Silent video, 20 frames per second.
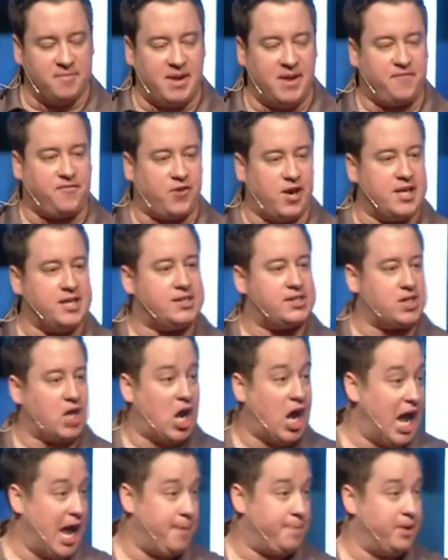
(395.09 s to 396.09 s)
my friends saw
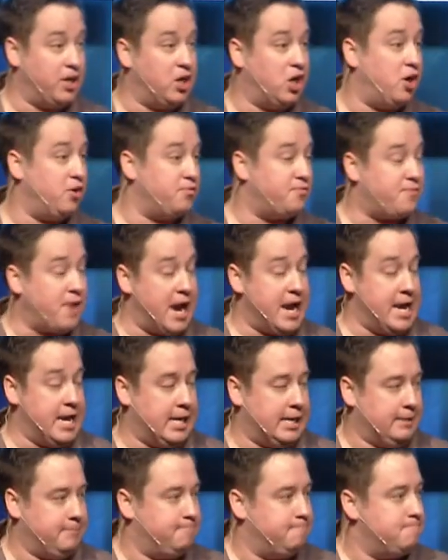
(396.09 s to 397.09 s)
happen on Friday
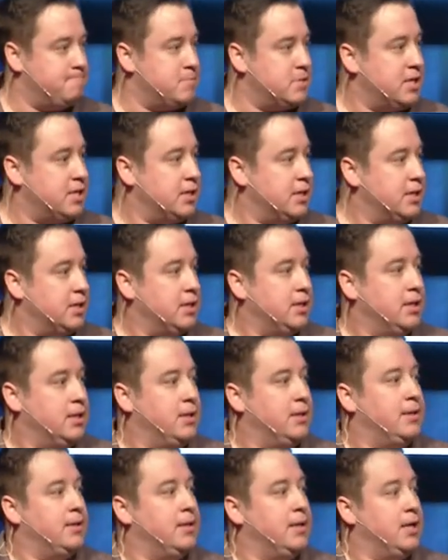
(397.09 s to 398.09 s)
night.
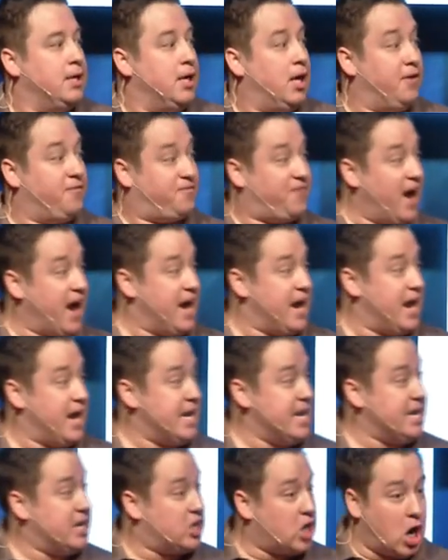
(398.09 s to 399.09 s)
On Friday night,
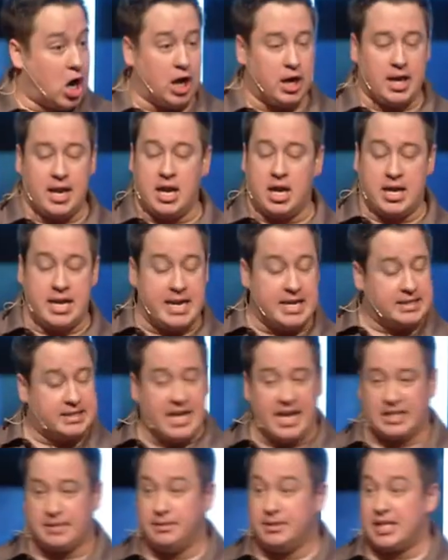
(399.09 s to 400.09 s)
he called, he
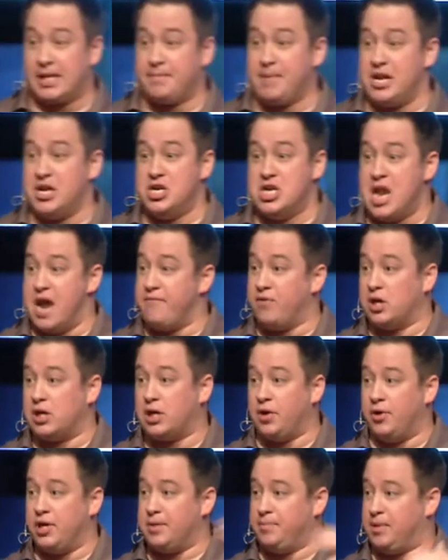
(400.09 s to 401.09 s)
texted me, he's like, man, you're never
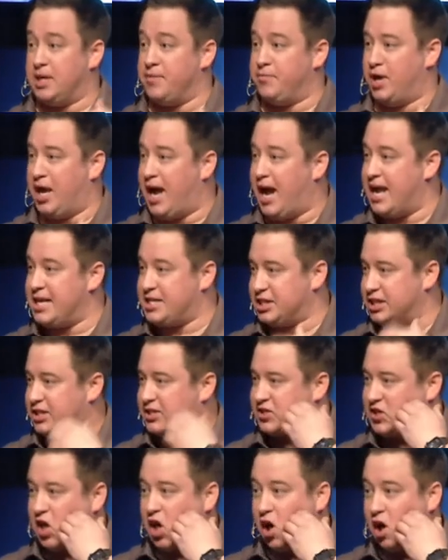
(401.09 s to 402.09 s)
going to believe what I
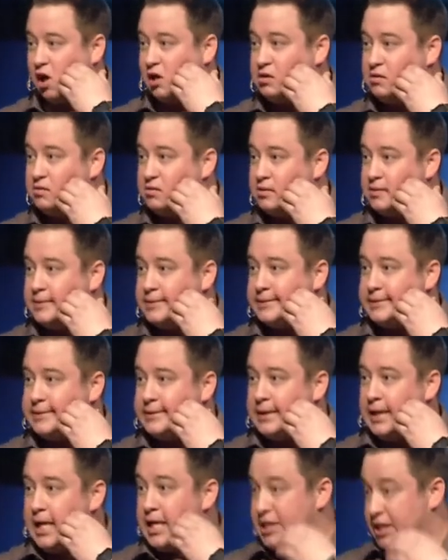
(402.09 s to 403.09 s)
just saw.
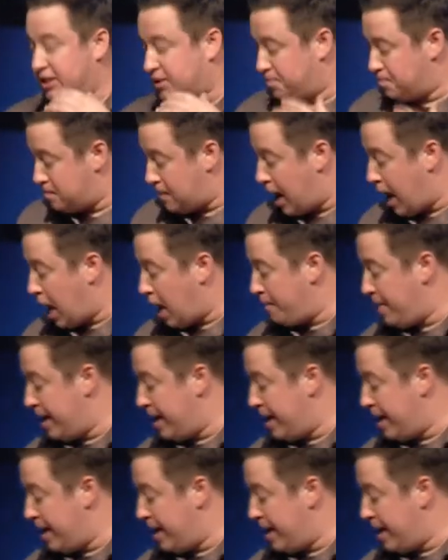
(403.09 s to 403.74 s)
This mom